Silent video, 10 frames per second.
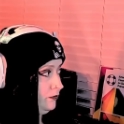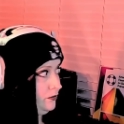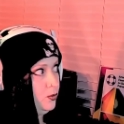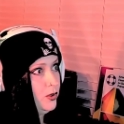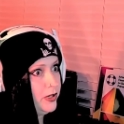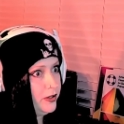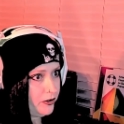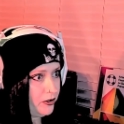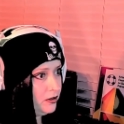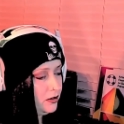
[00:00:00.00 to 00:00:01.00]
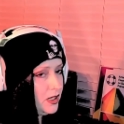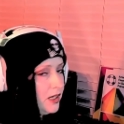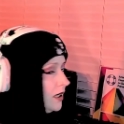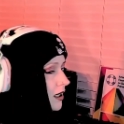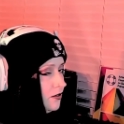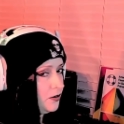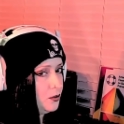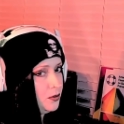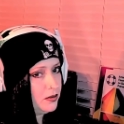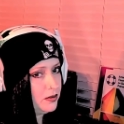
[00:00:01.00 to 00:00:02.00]
whatever, any kind of
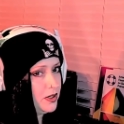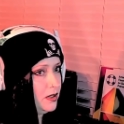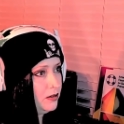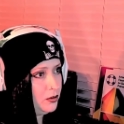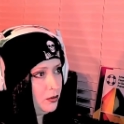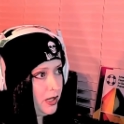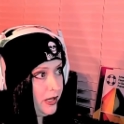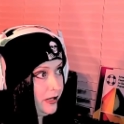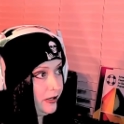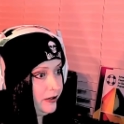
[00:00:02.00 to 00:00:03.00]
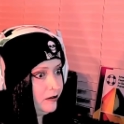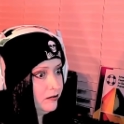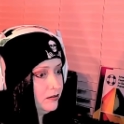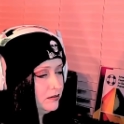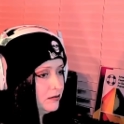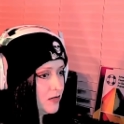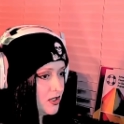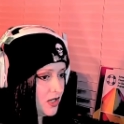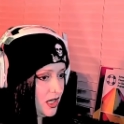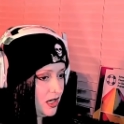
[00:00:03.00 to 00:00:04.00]
food that you can eat because you
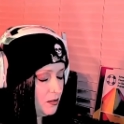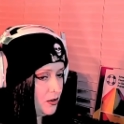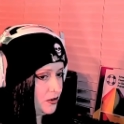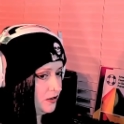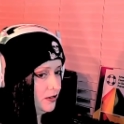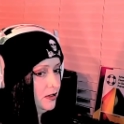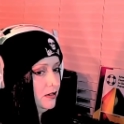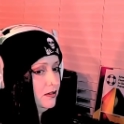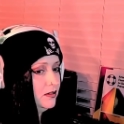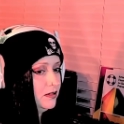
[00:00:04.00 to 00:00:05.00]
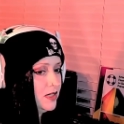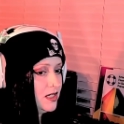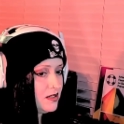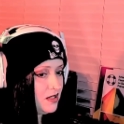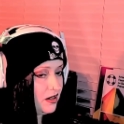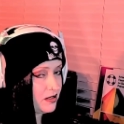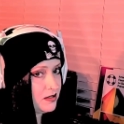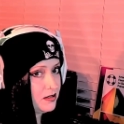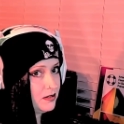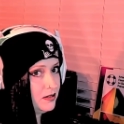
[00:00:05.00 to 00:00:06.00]
can't eat most of it and it sucks.
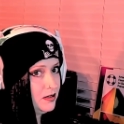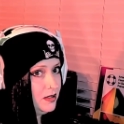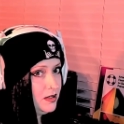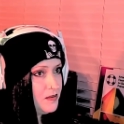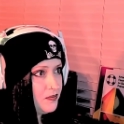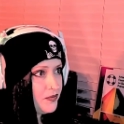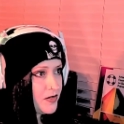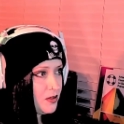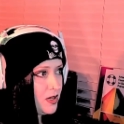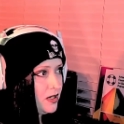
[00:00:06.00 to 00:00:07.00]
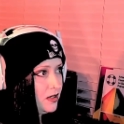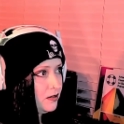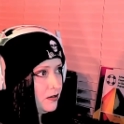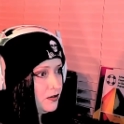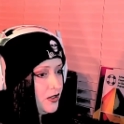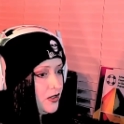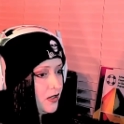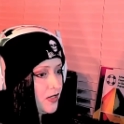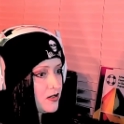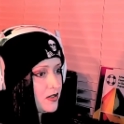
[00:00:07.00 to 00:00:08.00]
So I feel like
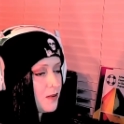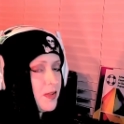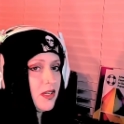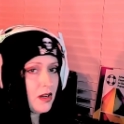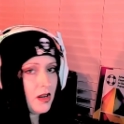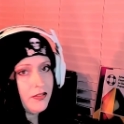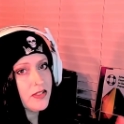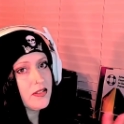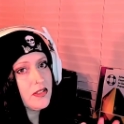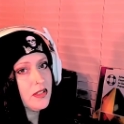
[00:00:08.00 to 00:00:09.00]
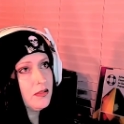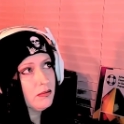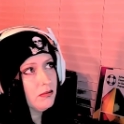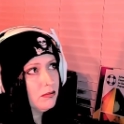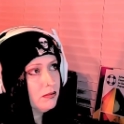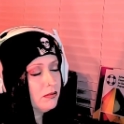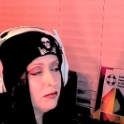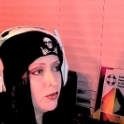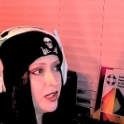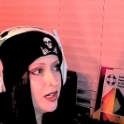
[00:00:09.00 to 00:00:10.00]
that's, I mean, obviously,
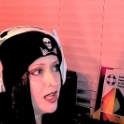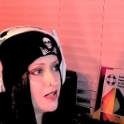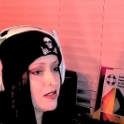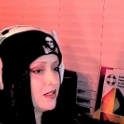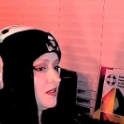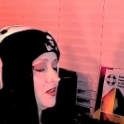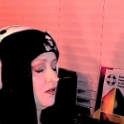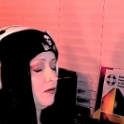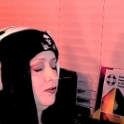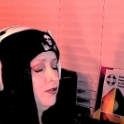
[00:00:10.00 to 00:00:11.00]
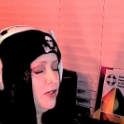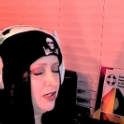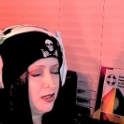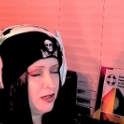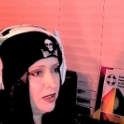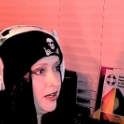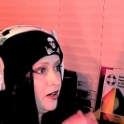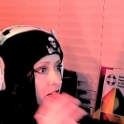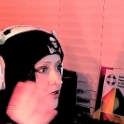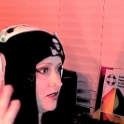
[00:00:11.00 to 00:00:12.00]
Ren has these fucking
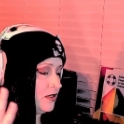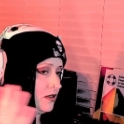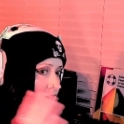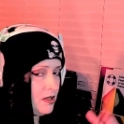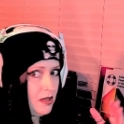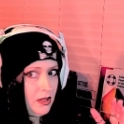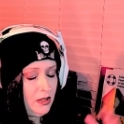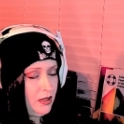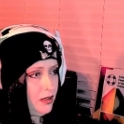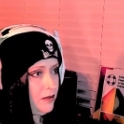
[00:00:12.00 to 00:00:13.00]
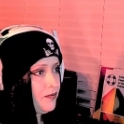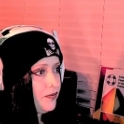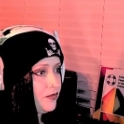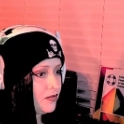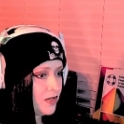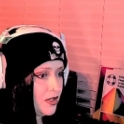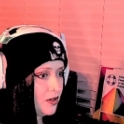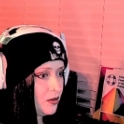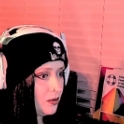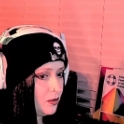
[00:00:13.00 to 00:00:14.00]
layers and, you
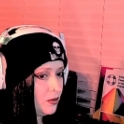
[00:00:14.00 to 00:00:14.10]
know,